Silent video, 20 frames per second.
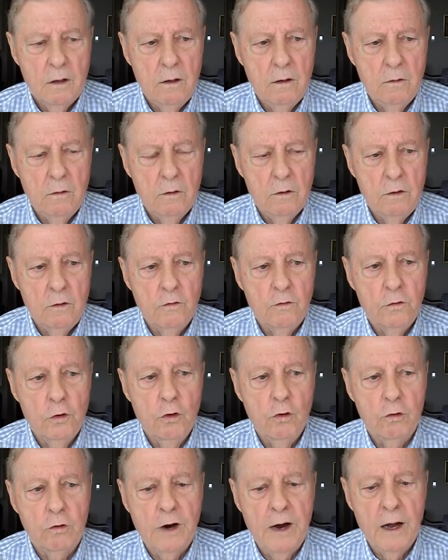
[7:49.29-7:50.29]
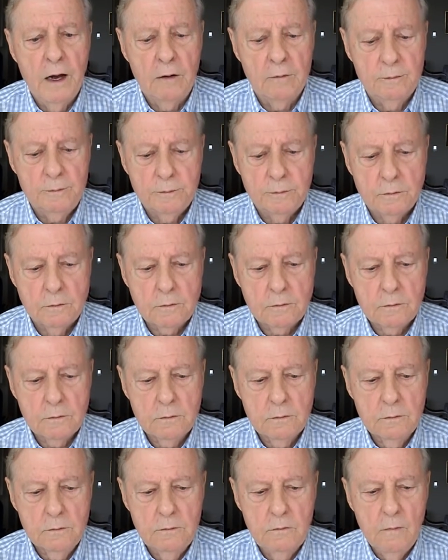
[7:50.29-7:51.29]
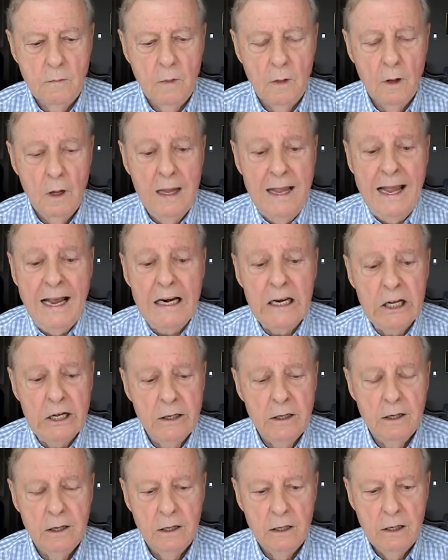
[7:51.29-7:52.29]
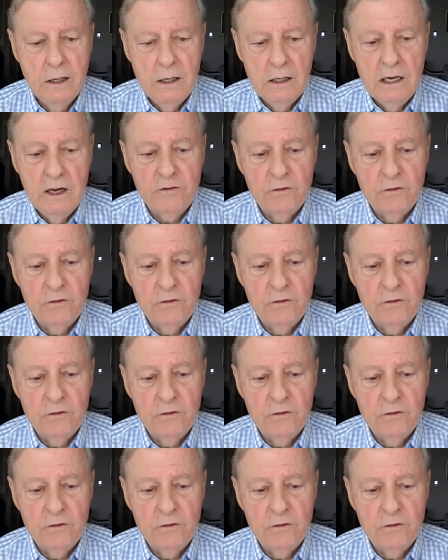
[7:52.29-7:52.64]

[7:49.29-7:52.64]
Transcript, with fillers: you, you flew around England.